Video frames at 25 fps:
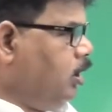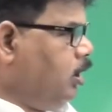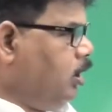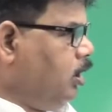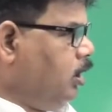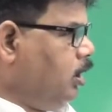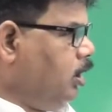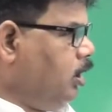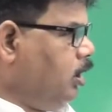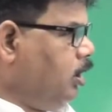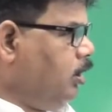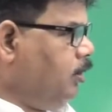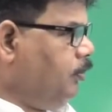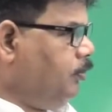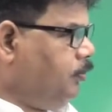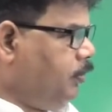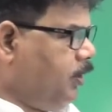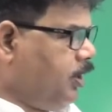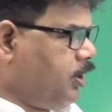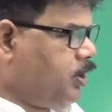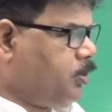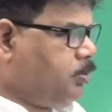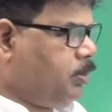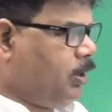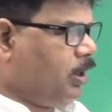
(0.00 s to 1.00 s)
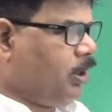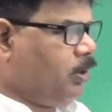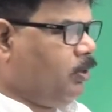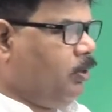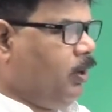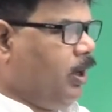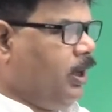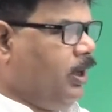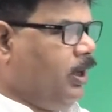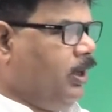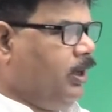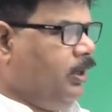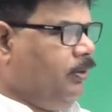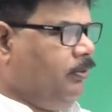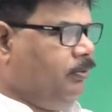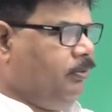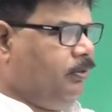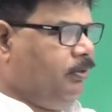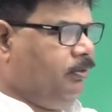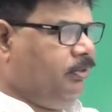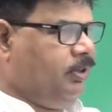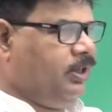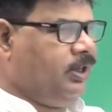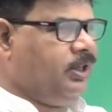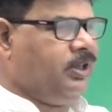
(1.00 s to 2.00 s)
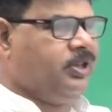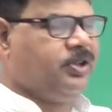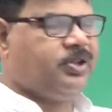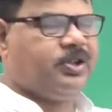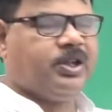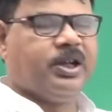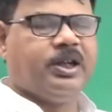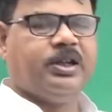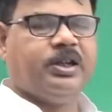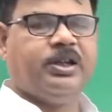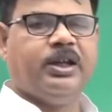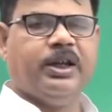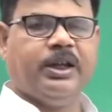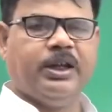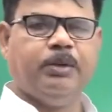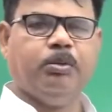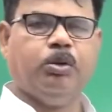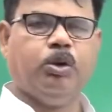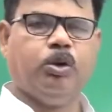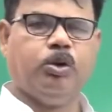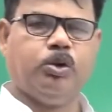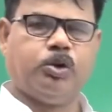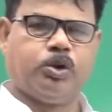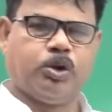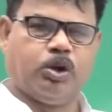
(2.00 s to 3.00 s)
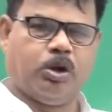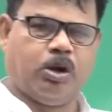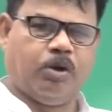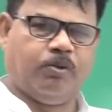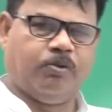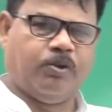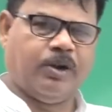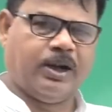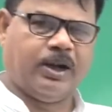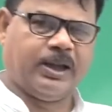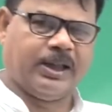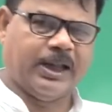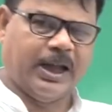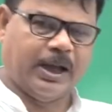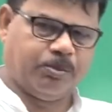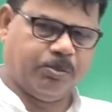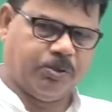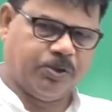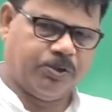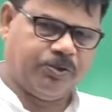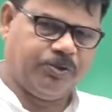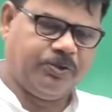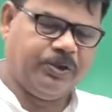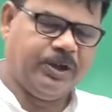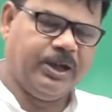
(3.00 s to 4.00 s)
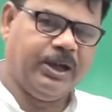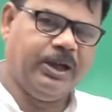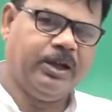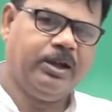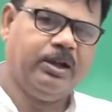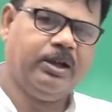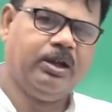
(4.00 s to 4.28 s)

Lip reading: First, particularly, we will discuss the evolution of Earth's atmosphere.